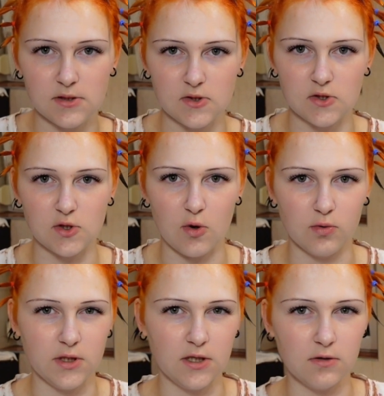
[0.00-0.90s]
so
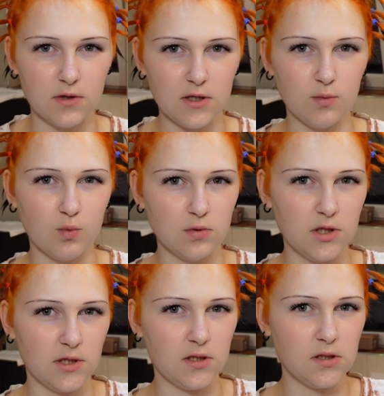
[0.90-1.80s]
the green
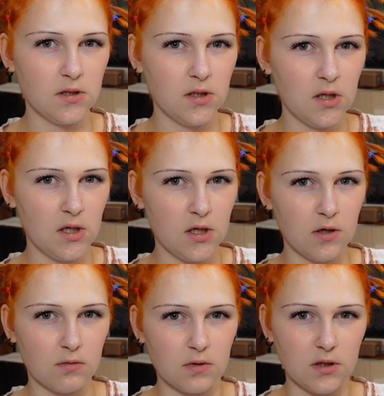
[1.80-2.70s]
wouldn't
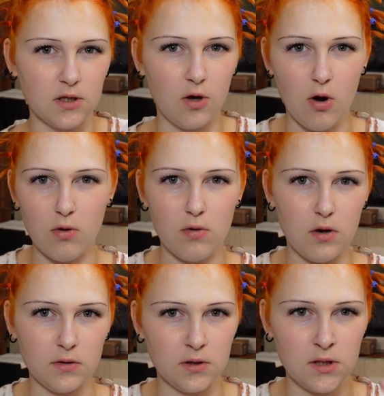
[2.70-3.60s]
really go
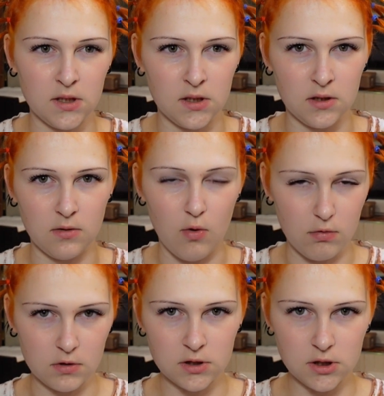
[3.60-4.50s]
on the
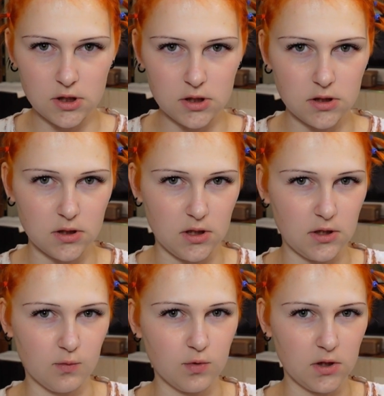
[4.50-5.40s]
orange and
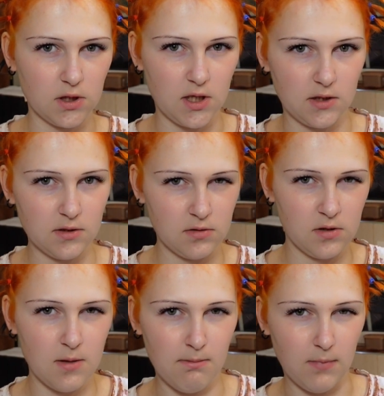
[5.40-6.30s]
it wouldn't get
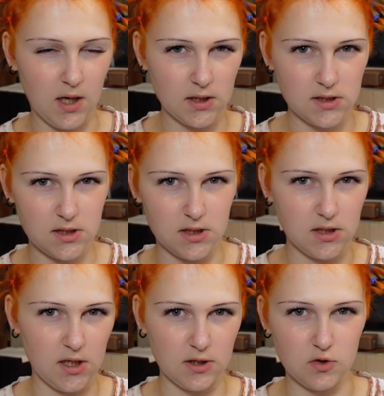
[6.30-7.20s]

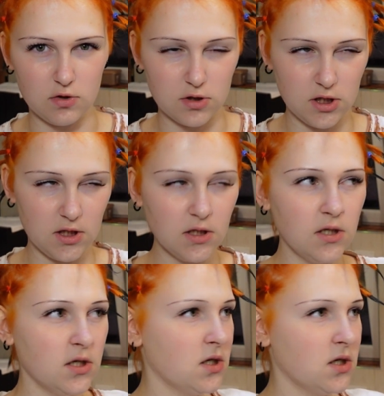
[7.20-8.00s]
muddy and dirty.